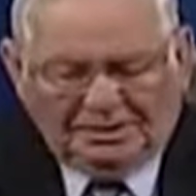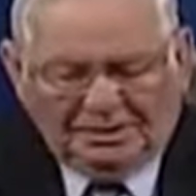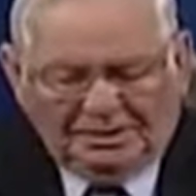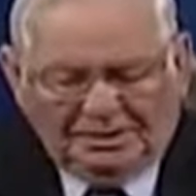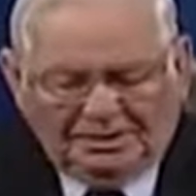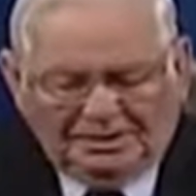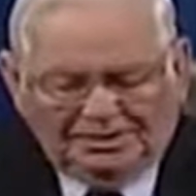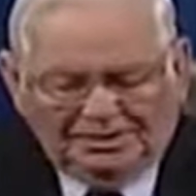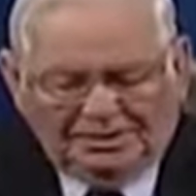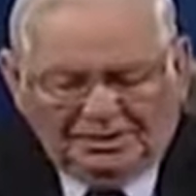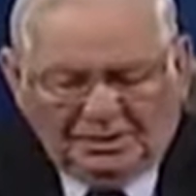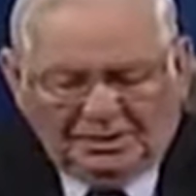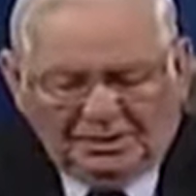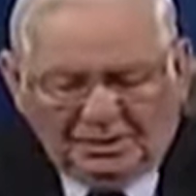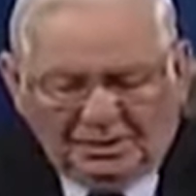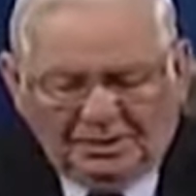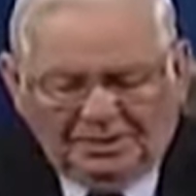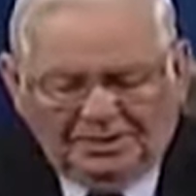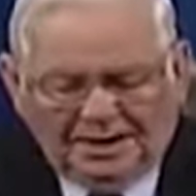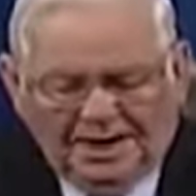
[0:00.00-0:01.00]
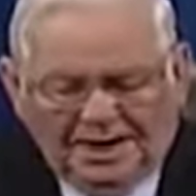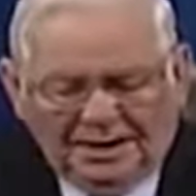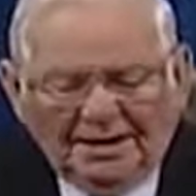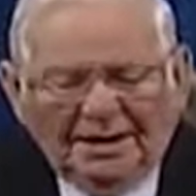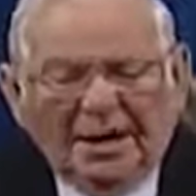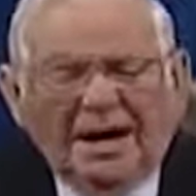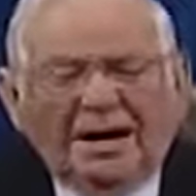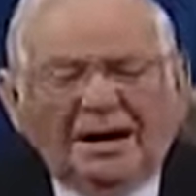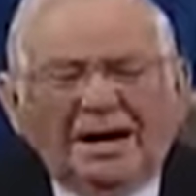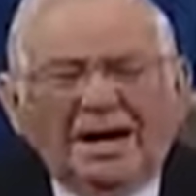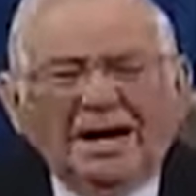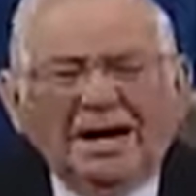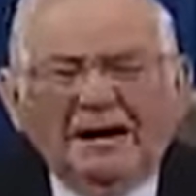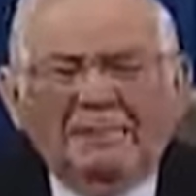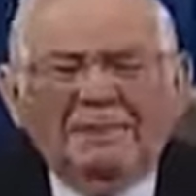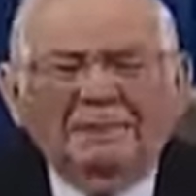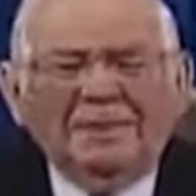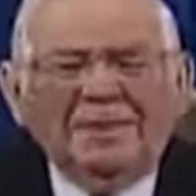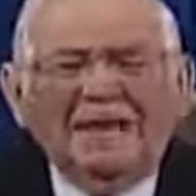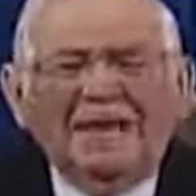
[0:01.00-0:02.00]
He is the Lord thy God. I
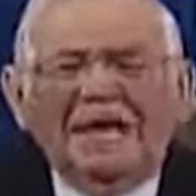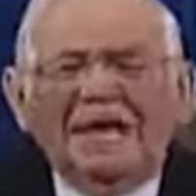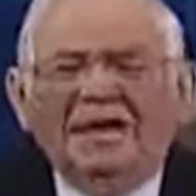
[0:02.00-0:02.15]
am